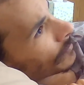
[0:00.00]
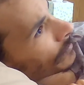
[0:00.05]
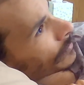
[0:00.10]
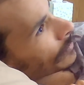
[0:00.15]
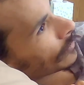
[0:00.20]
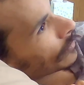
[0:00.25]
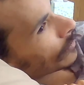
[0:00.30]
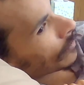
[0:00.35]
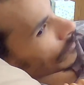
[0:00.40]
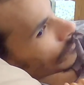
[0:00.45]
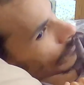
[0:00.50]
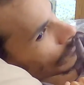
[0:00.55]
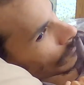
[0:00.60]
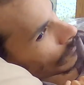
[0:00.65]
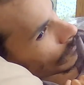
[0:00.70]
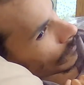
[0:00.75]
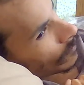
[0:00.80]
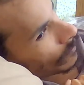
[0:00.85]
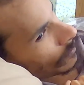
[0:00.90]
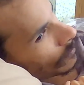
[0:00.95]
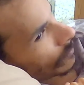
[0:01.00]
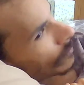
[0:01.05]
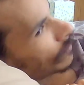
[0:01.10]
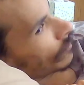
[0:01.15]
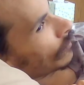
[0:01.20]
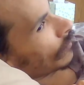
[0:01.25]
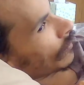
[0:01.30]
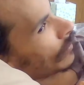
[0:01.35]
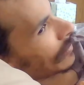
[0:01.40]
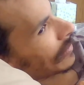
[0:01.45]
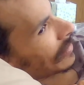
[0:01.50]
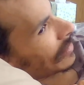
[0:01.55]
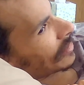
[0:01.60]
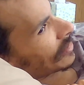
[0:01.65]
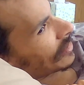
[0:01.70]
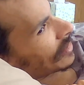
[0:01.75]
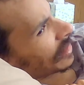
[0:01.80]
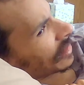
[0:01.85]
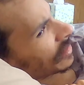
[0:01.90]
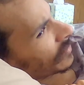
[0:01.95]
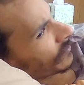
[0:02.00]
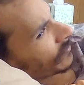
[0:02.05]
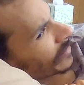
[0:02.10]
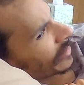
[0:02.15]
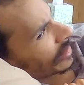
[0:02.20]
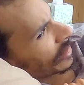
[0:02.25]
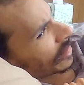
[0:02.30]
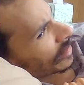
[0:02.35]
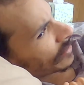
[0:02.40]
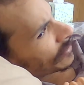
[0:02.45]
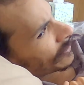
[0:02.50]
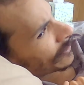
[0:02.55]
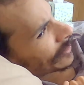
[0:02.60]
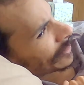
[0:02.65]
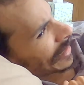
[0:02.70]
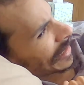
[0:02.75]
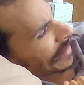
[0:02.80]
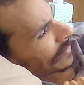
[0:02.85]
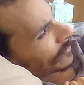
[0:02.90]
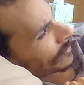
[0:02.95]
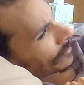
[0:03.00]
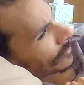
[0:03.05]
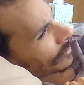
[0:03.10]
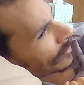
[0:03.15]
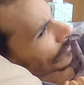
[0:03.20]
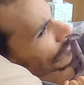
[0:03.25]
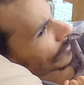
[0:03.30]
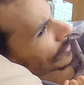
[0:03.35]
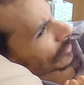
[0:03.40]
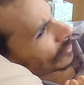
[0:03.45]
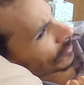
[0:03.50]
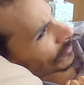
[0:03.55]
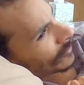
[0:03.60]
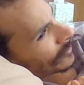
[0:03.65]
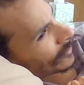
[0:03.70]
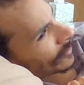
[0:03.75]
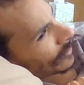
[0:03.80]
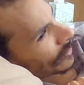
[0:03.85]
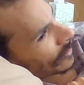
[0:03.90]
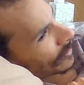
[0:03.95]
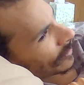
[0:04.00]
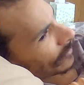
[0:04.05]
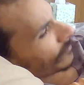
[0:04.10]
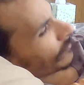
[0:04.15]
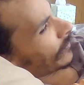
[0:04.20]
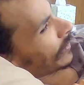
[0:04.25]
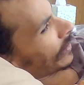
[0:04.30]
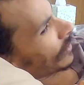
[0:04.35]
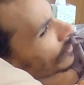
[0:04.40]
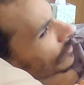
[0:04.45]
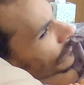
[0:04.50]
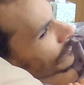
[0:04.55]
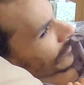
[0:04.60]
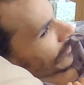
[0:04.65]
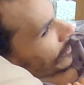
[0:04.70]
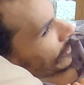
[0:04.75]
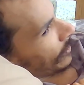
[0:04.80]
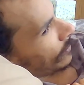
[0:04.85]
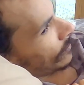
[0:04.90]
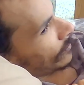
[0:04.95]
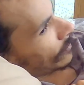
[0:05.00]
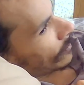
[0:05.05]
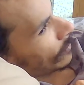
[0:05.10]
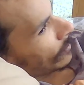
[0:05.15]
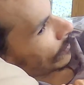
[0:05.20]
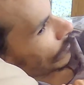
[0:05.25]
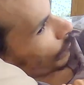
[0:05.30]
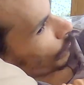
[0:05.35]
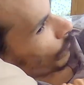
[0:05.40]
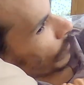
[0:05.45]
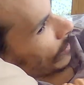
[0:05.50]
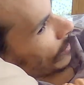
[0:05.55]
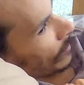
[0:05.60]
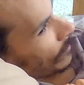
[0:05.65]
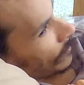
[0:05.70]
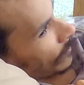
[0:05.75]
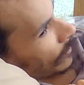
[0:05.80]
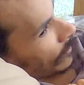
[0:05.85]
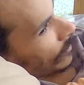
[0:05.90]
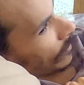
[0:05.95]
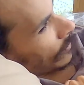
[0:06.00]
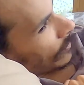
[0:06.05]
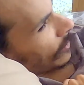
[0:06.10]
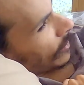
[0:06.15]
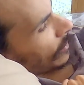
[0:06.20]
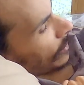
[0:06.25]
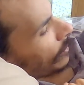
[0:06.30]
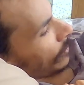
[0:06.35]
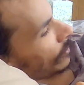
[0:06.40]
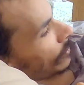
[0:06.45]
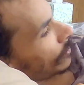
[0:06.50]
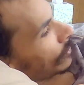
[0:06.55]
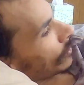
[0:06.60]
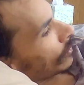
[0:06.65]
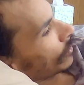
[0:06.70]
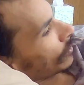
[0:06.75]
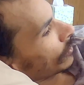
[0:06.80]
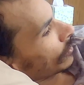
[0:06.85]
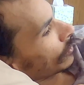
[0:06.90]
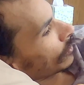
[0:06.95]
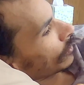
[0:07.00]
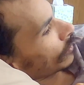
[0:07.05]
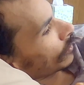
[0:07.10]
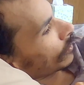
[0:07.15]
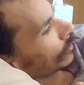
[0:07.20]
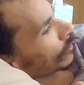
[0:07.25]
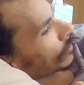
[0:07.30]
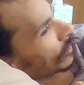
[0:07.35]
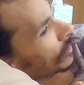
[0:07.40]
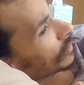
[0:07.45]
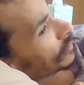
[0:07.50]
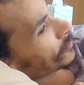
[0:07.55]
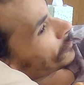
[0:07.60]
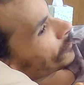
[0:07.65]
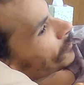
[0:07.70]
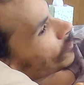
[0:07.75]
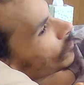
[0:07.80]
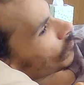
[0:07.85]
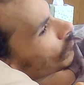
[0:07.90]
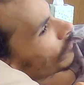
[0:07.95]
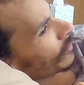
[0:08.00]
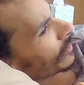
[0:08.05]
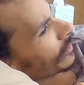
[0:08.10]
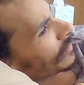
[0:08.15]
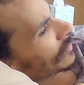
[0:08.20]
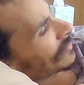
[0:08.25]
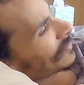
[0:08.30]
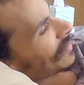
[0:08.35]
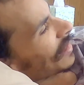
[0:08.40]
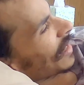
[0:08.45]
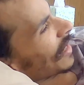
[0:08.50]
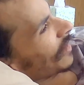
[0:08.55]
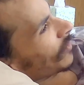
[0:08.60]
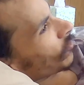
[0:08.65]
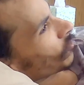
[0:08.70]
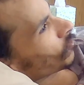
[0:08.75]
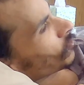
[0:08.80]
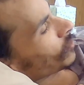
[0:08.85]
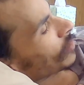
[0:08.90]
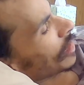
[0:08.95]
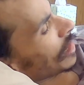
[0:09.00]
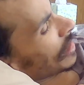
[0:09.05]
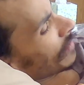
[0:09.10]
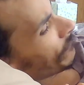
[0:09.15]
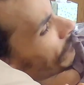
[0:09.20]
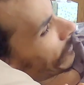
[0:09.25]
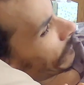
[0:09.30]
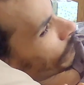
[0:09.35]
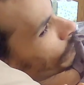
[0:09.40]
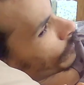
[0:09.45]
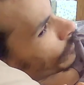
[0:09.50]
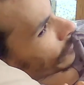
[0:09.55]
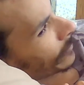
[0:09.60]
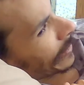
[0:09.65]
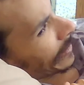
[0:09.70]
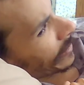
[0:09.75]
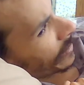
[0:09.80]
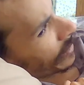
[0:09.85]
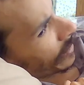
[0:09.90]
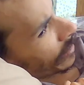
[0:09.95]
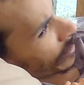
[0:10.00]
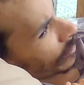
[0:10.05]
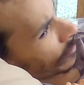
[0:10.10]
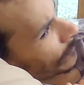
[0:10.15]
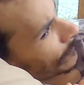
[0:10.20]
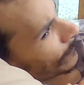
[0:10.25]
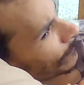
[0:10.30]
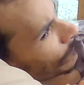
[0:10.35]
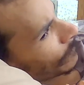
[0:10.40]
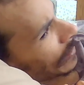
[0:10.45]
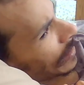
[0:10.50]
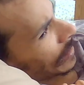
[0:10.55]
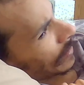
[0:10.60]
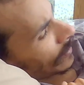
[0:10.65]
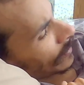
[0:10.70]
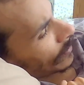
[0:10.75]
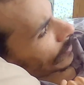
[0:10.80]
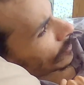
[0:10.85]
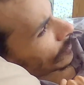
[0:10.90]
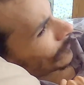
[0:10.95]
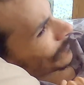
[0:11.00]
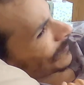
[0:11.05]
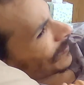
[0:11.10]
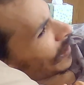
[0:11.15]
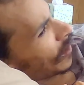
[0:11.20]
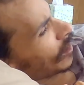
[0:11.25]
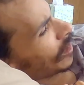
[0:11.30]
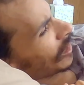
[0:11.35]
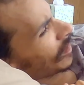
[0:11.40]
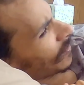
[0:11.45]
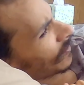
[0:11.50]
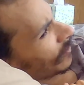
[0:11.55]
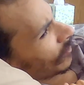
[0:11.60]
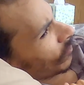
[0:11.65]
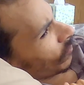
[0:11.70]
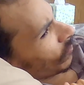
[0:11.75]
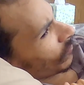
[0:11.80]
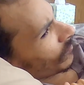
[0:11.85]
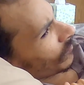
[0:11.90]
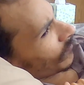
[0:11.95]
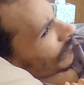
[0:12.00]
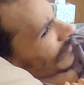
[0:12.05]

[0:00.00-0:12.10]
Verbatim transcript: of instead of being upset to lose another main event. But then again, she's three titles off of breaking her father's hollowed